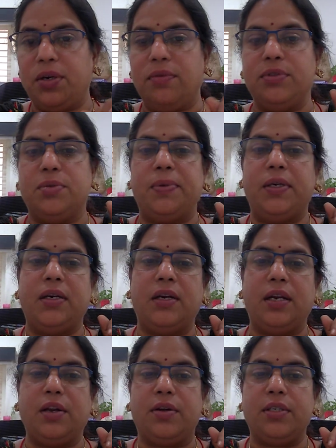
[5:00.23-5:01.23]
of Jupiter
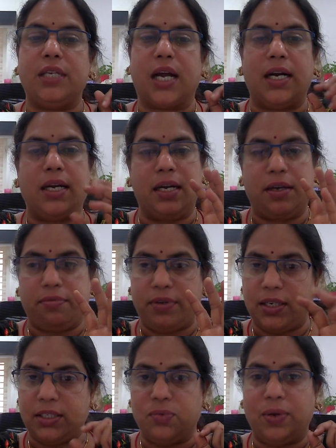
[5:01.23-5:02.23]
in your chart, and if it
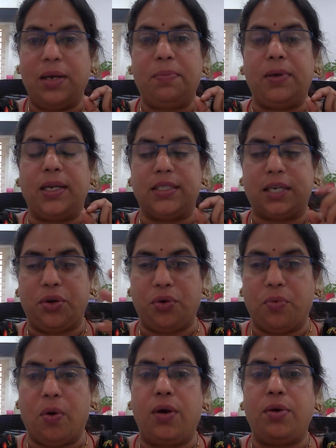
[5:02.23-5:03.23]
is well placed and you
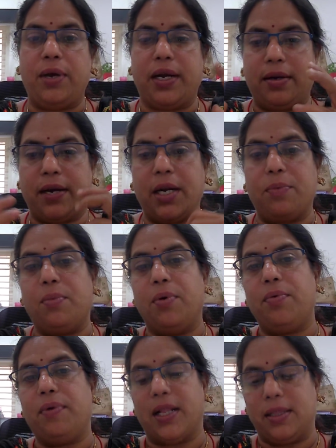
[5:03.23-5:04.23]
want to attract more
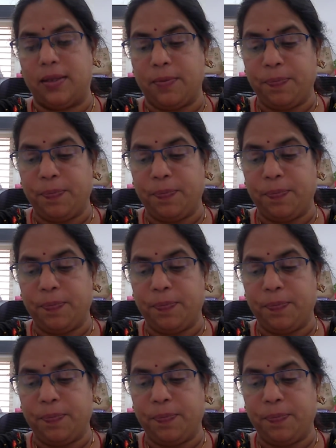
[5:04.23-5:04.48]
wealth,